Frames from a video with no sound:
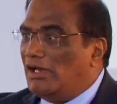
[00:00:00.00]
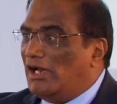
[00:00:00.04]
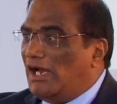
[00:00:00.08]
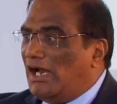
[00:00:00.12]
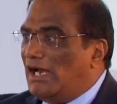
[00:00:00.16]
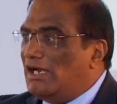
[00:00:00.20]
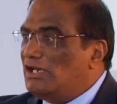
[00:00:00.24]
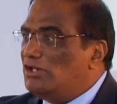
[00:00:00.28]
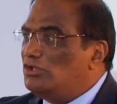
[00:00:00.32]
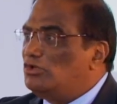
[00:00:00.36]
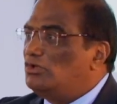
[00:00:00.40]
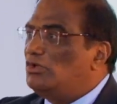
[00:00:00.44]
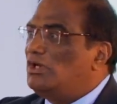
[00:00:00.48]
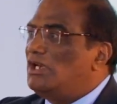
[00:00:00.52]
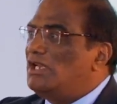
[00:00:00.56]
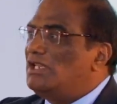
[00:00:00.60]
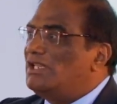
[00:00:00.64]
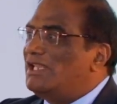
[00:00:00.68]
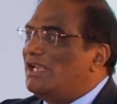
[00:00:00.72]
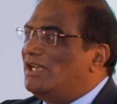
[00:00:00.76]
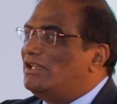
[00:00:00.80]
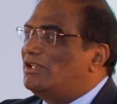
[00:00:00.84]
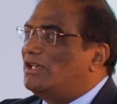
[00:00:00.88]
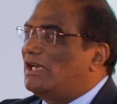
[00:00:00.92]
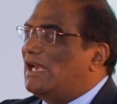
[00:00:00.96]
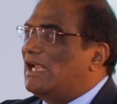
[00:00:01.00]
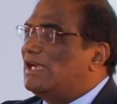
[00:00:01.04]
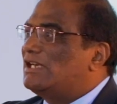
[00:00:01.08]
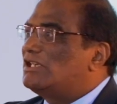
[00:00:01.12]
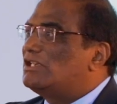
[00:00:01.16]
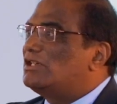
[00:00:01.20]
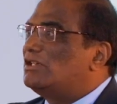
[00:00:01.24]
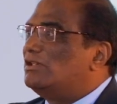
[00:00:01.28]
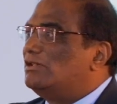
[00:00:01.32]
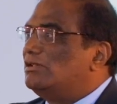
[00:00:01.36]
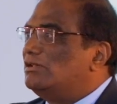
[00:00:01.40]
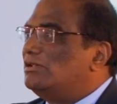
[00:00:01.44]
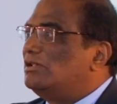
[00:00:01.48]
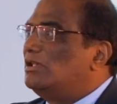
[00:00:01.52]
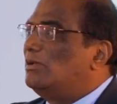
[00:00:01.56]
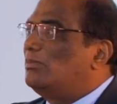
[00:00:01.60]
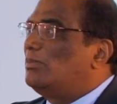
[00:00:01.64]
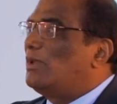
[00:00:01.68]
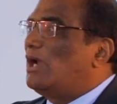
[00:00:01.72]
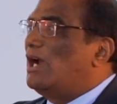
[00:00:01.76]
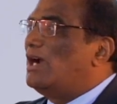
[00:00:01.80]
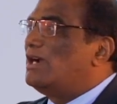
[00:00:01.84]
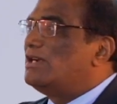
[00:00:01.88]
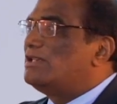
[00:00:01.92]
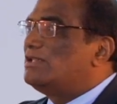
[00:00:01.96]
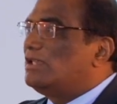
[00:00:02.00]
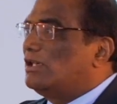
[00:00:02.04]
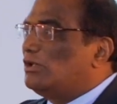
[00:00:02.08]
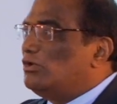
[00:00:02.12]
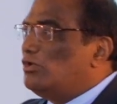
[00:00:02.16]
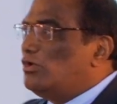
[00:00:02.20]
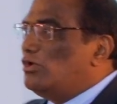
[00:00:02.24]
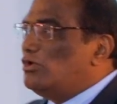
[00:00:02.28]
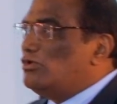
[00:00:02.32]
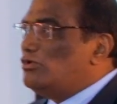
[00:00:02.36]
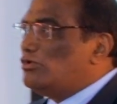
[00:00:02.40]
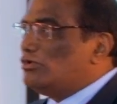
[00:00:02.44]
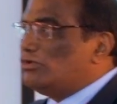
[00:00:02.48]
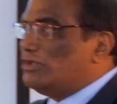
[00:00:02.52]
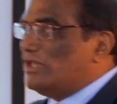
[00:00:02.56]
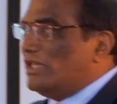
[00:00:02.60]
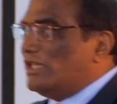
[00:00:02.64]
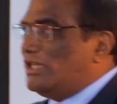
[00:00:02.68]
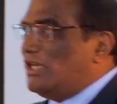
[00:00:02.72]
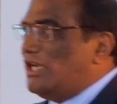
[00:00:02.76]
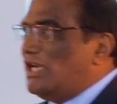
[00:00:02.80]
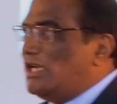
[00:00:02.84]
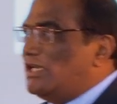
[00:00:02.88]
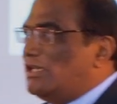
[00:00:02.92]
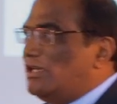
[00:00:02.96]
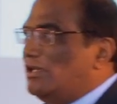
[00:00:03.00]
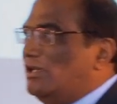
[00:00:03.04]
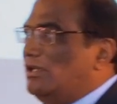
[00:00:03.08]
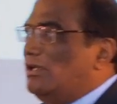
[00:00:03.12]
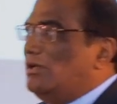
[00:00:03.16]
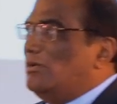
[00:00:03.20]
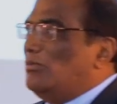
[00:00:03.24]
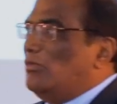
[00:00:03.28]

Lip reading: And during the interaction, the plants are known to secrete